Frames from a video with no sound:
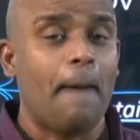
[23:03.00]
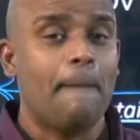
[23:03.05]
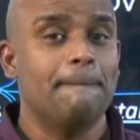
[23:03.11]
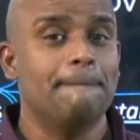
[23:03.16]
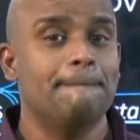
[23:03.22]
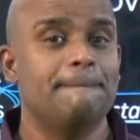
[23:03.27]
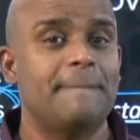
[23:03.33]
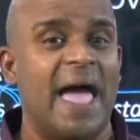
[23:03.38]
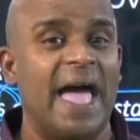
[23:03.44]

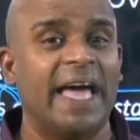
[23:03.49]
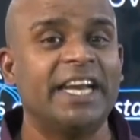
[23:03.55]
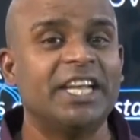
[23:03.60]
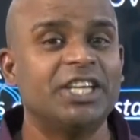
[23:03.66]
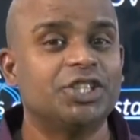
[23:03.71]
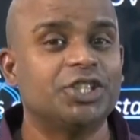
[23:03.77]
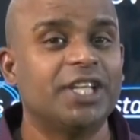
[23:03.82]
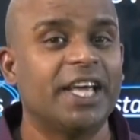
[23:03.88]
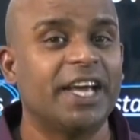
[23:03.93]

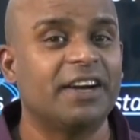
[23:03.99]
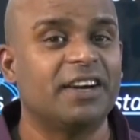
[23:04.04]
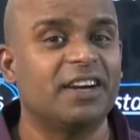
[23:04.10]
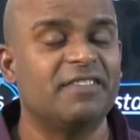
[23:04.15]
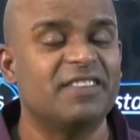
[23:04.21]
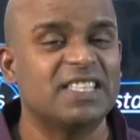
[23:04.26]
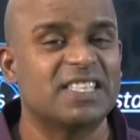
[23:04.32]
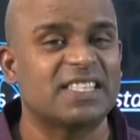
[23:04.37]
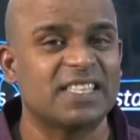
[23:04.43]
manage their
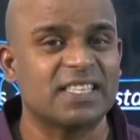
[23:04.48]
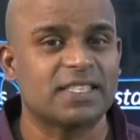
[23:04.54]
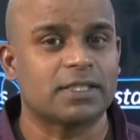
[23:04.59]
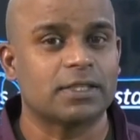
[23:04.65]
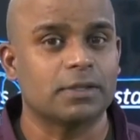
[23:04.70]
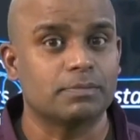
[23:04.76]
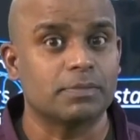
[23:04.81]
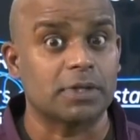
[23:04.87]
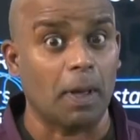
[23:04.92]
river
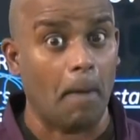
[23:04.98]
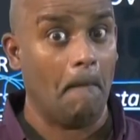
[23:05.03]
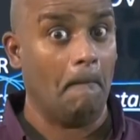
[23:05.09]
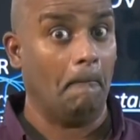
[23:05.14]
systems.